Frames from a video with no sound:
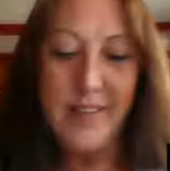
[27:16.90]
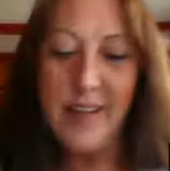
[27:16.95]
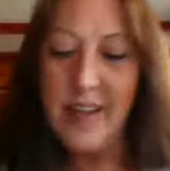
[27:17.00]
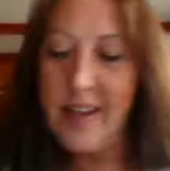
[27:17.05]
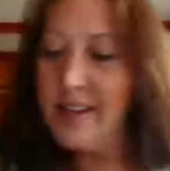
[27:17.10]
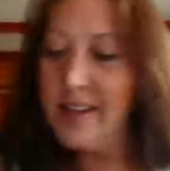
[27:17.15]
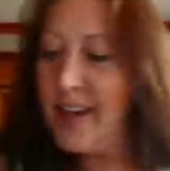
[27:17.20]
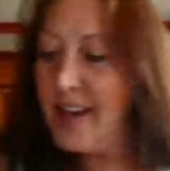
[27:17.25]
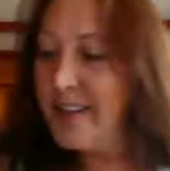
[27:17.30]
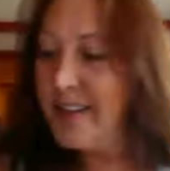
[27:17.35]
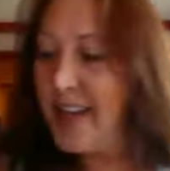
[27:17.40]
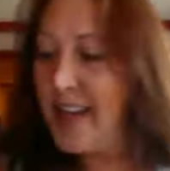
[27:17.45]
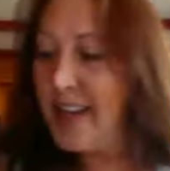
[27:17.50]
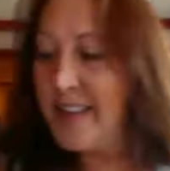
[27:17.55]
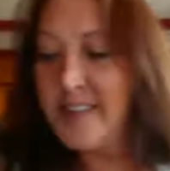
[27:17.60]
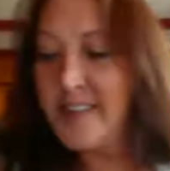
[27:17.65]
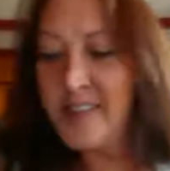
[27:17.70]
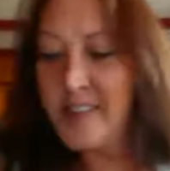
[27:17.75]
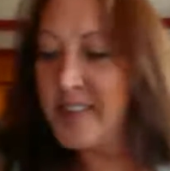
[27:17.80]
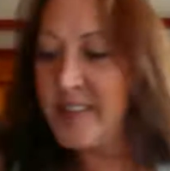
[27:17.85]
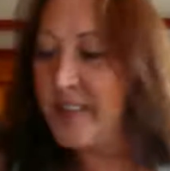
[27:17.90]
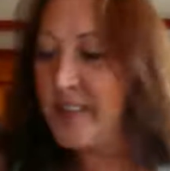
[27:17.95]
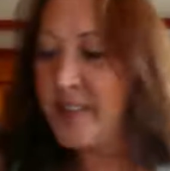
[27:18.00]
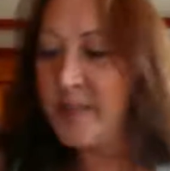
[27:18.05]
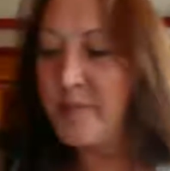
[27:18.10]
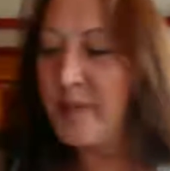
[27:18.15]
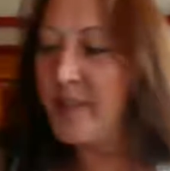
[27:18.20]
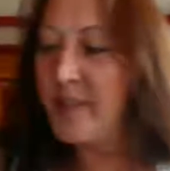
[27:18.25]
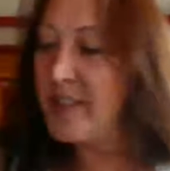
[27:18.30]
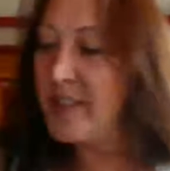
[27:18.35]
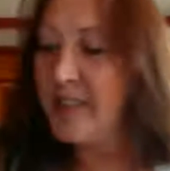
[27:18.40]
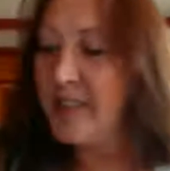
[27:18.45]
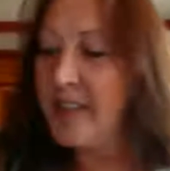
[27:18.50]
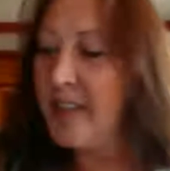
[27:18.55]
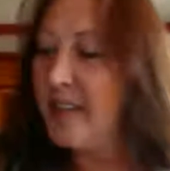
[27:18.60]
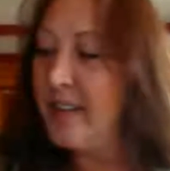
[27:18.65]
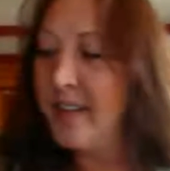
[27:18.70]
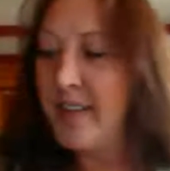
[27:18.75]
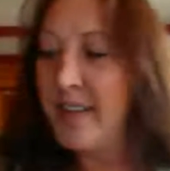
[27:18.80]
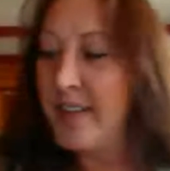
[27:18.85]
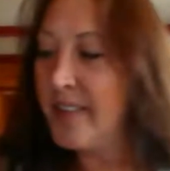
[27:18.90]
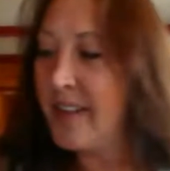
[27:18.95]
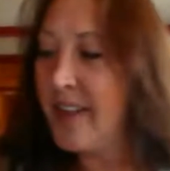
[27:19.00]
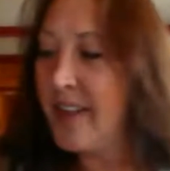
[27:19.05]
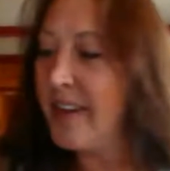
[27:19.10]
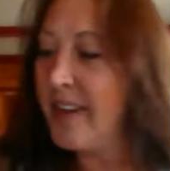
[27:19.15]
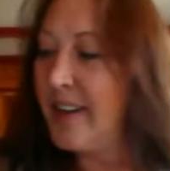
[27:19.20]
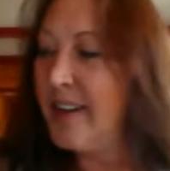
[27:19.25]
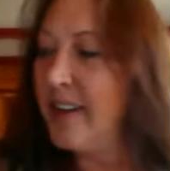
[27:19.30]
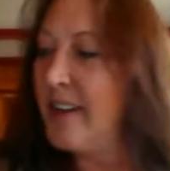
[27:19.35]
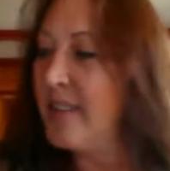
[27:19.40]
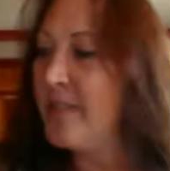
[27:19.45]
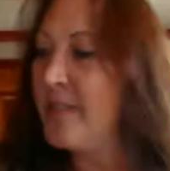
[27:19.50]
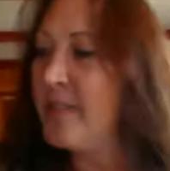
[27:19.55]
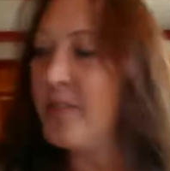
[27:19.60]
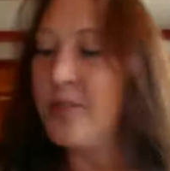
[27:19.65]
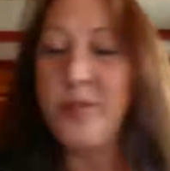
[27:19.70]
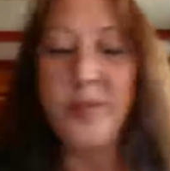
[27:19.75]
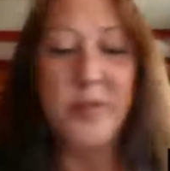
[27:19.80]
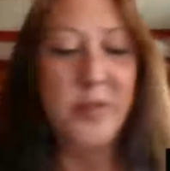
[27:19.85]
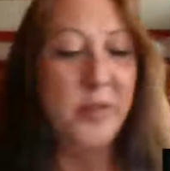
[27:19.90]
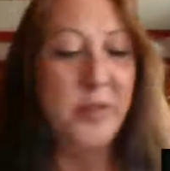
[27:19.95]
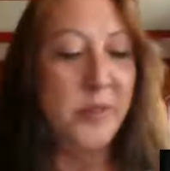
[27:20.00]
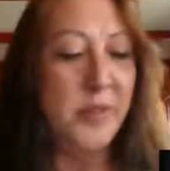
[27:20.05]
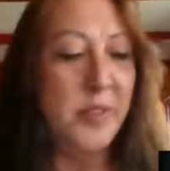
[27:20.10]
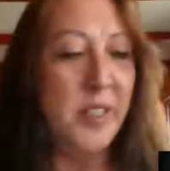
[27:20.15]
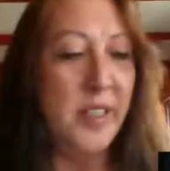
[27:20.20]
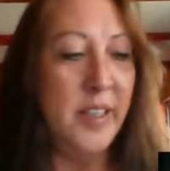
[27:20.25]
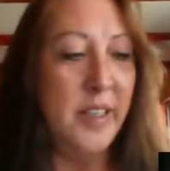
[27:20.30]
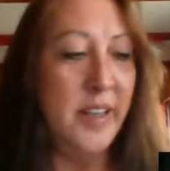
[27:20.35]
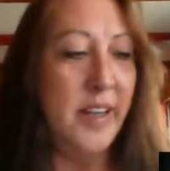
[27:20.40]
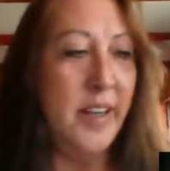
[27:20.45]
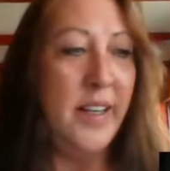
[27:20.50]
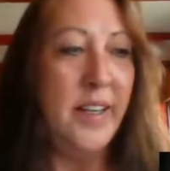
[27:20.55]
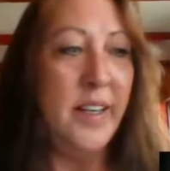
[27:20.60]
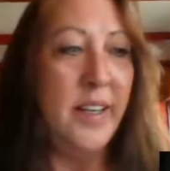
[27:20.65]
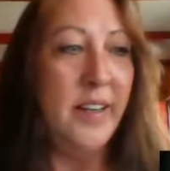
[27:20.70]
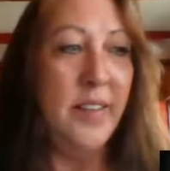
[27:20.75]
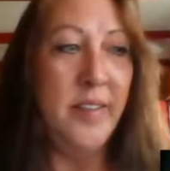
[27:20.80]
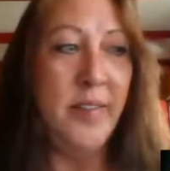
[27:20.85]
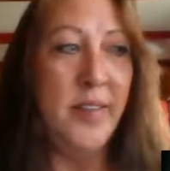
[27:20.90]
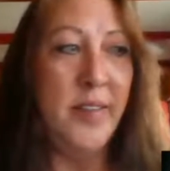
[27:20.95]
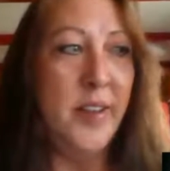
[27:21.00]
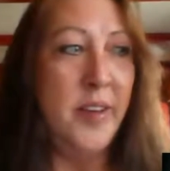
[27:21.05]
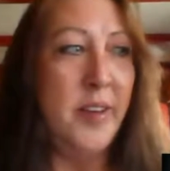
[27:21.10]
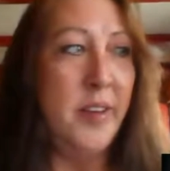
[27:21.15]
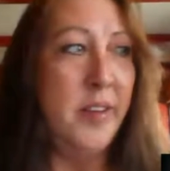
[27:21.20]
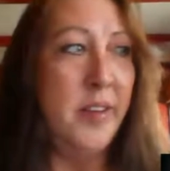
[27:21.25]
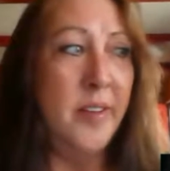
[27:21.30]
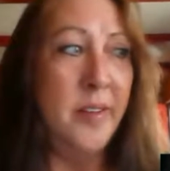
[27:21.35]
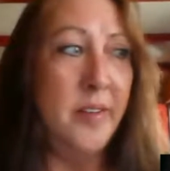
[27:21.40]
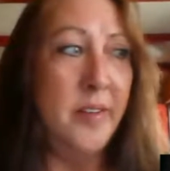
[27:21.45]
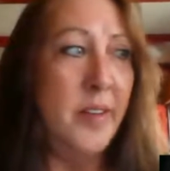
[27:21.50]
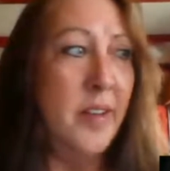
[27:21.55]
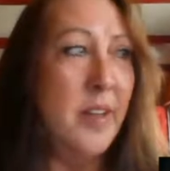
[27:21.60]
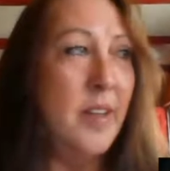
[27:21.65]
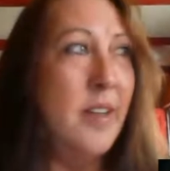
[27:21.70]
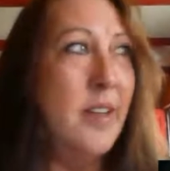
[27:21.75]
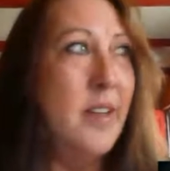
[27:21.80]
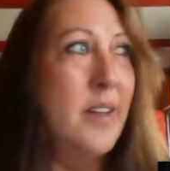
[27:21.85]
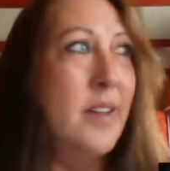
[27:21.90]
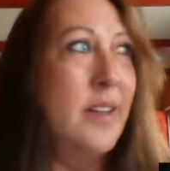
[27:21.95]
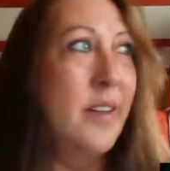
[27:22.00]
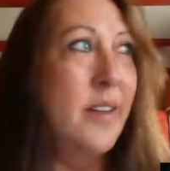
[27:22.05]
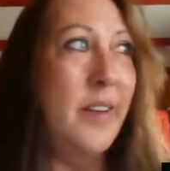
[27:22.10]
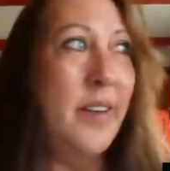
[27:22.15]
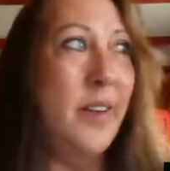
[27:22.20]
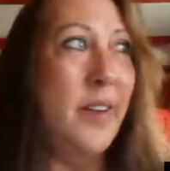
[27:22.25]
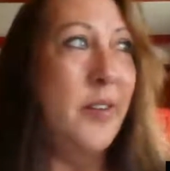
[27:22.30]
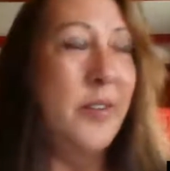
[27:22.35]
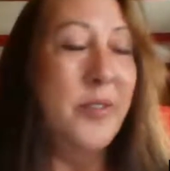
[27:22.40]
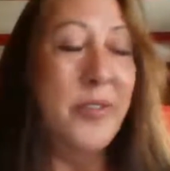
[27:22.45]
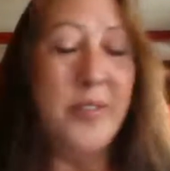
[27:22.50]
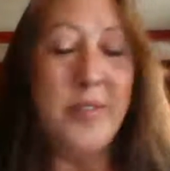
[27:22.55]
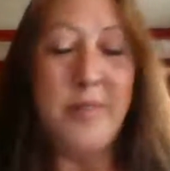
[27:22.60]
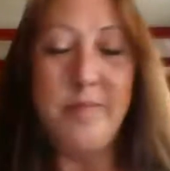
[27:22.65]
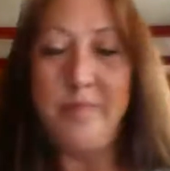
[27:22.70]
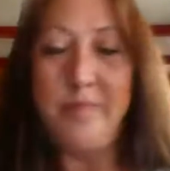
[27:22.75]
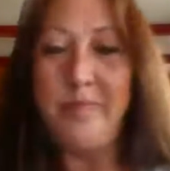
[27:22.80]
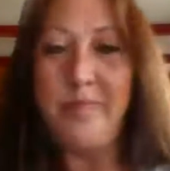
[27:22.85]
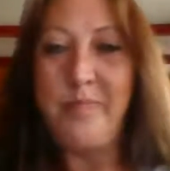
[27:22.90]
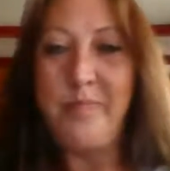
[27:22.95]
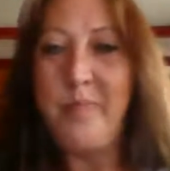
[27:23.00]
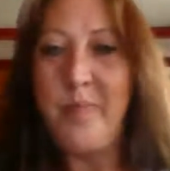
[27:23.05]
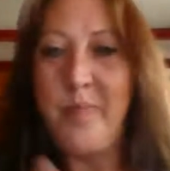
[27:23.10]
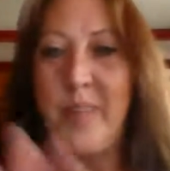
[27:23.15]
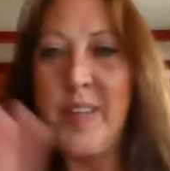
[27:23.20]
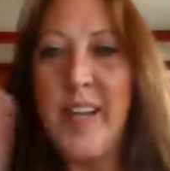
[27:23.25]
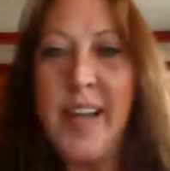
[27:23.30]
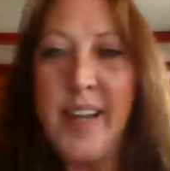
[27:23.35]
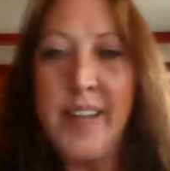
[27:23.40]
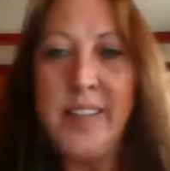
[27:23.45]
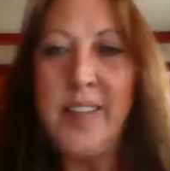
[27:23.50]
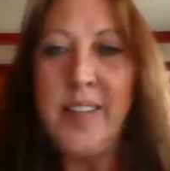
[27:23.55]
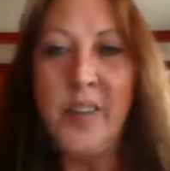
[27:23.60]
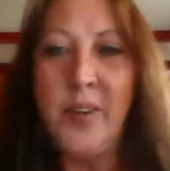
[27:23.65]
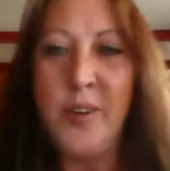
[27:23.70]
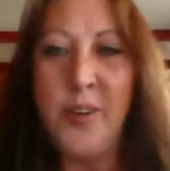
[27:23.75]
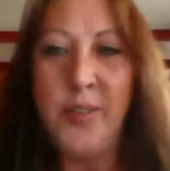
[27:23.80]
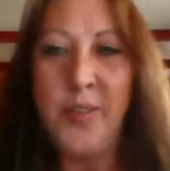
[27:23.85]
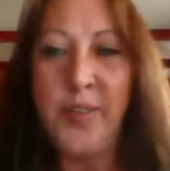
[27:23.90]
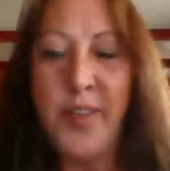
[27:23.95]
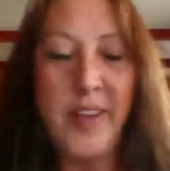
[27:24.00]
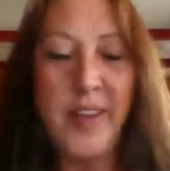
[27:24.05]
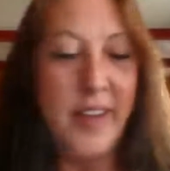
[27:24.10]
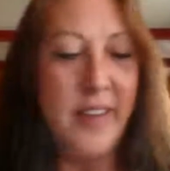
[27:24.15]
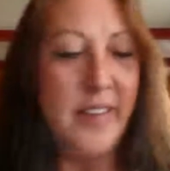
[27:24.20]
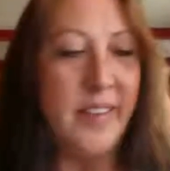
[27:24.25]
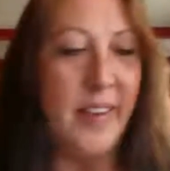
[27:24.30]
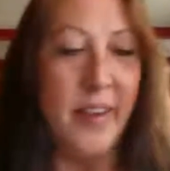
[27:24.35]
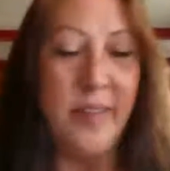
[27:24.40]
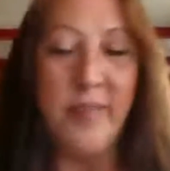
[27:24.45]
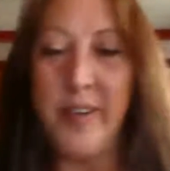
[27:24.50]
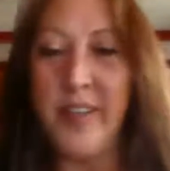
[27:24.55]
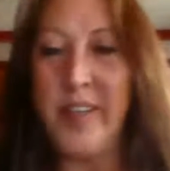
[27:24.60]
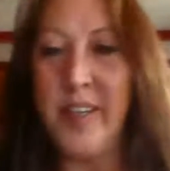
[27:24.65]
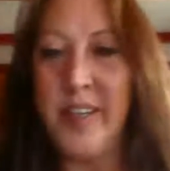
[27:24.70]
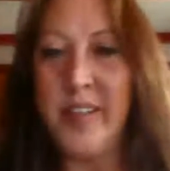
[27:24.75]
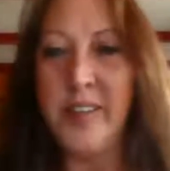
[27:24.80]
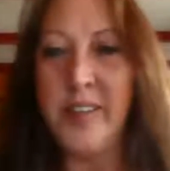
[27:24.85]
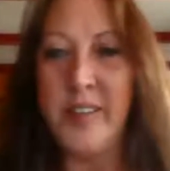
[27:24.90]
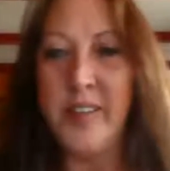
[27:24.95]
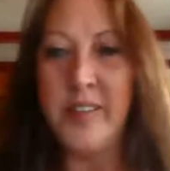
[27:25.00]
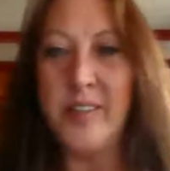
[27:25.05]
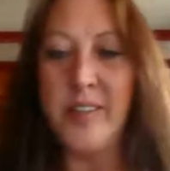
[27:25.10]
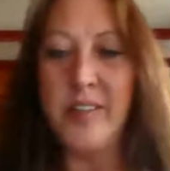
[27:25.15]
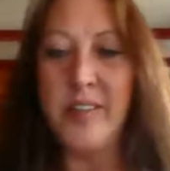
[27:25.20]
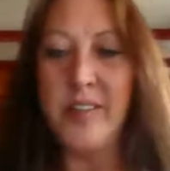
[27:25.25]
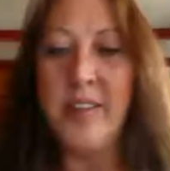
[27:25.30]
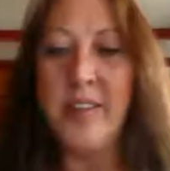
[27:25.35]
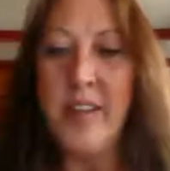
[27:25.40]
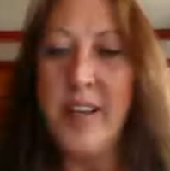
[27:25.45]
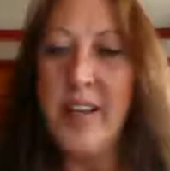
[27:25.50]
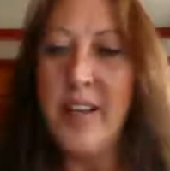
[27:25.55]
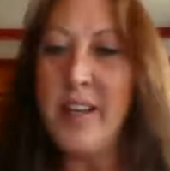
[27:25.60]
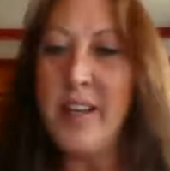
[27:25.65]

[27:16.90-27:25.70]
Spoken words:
And that's just as much needed as any of the tools and any of the, you know, technical things that we can learn.